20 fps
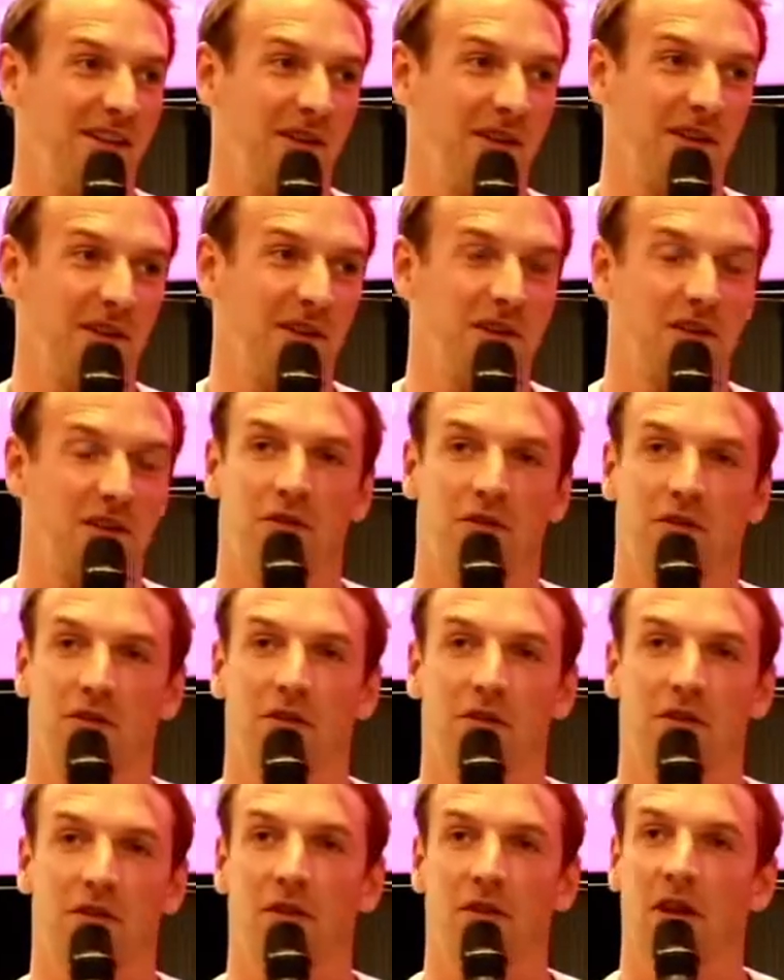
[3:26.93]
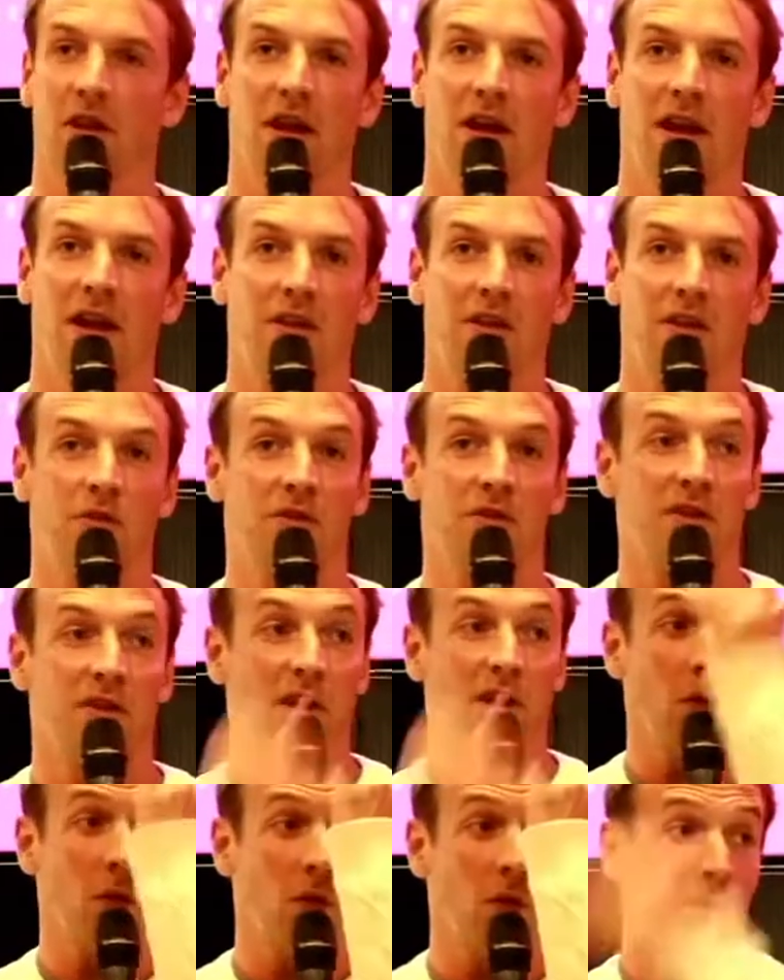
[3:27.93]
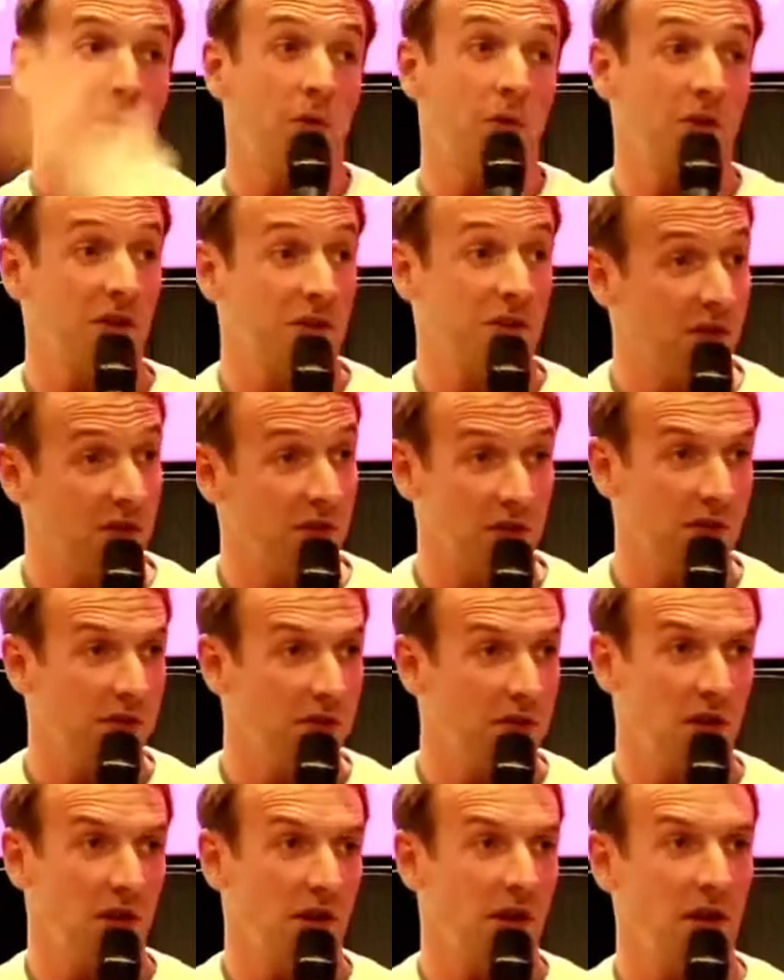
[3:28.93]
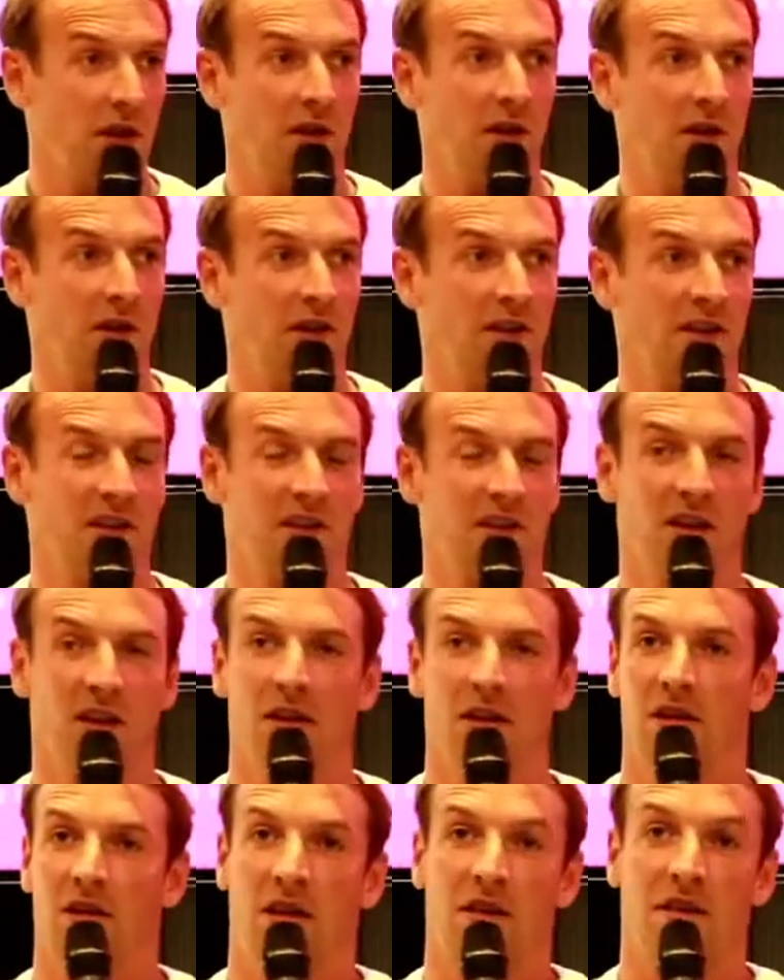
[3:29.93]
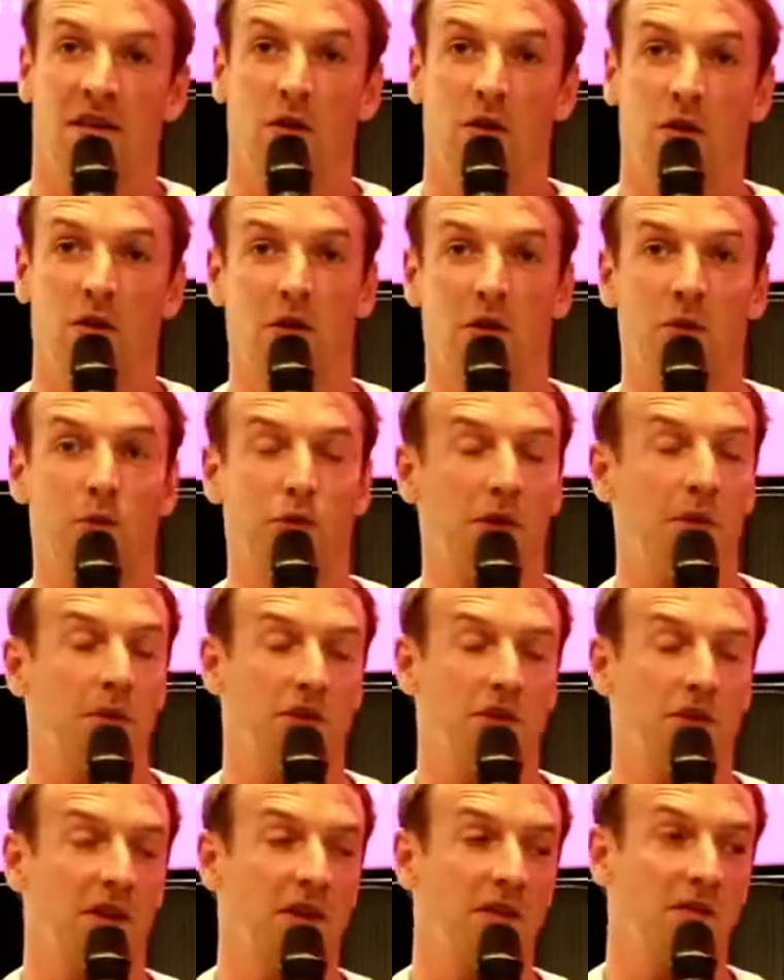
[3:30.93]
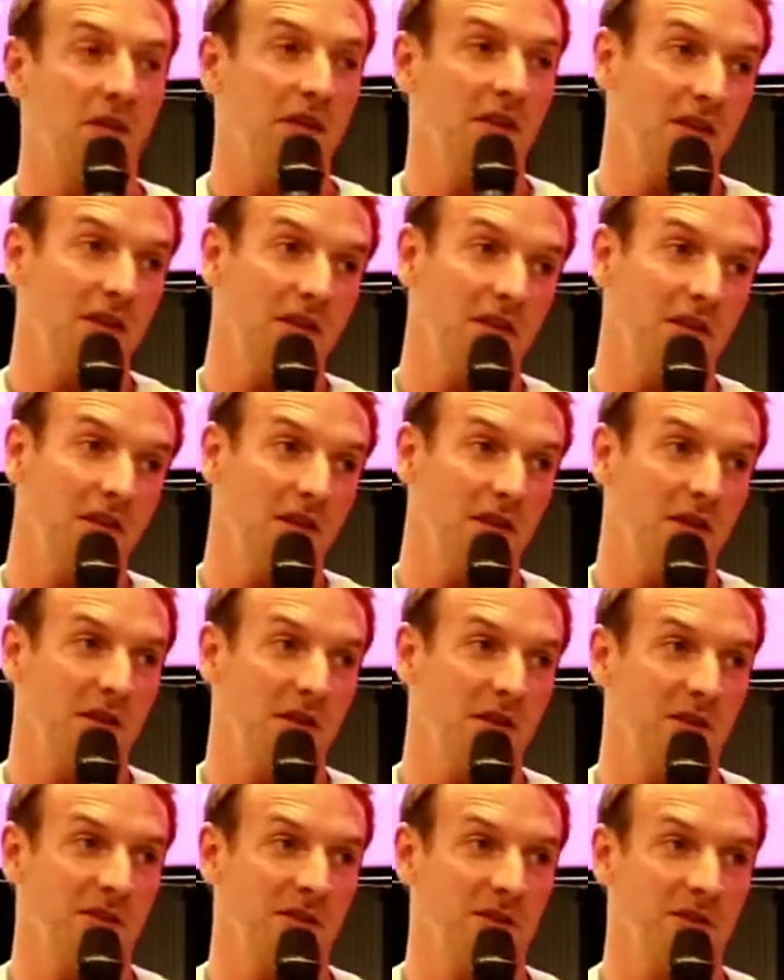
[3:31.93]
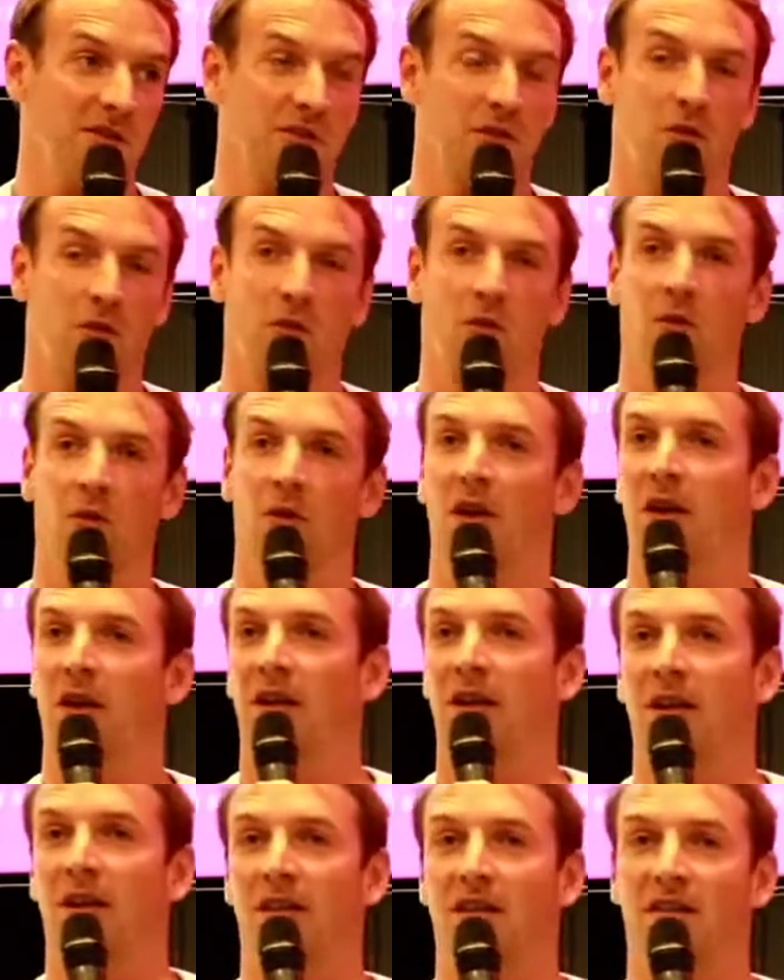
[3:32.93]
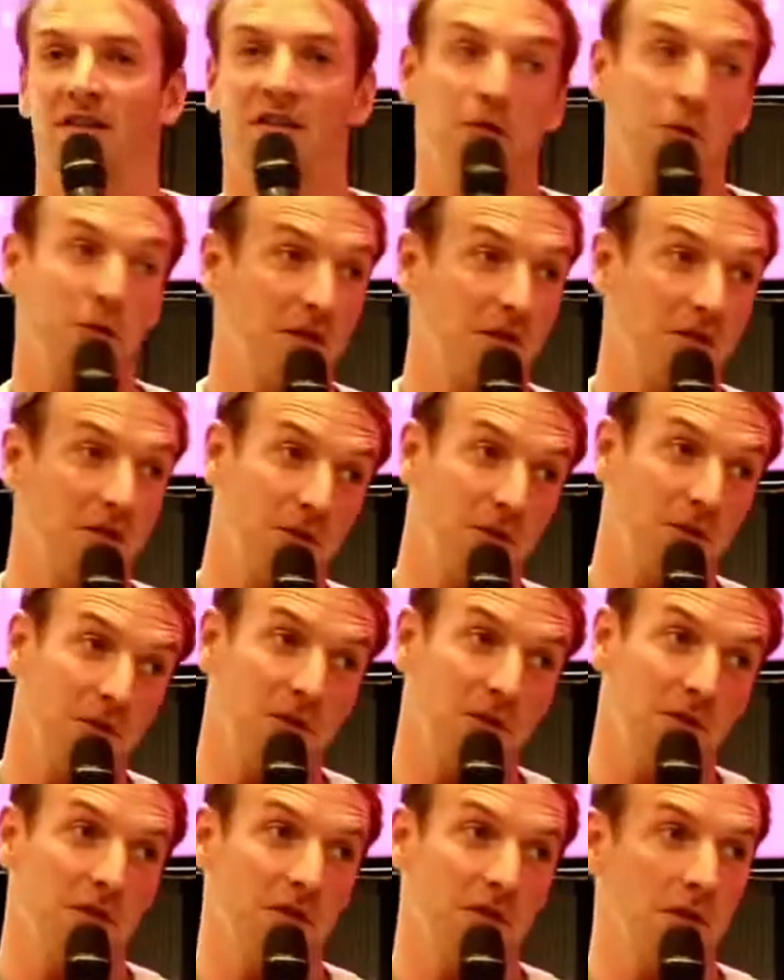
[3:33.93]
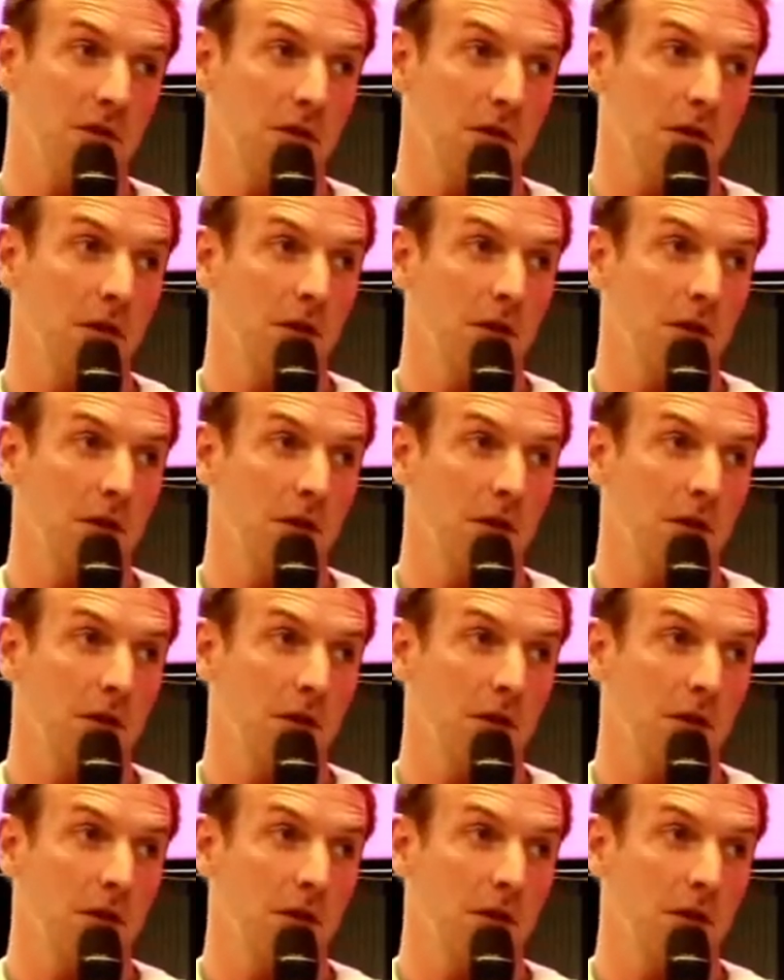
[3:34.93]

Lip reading: Just had to state all the conditions, and they agreed pretty much on everything. So zero defocus.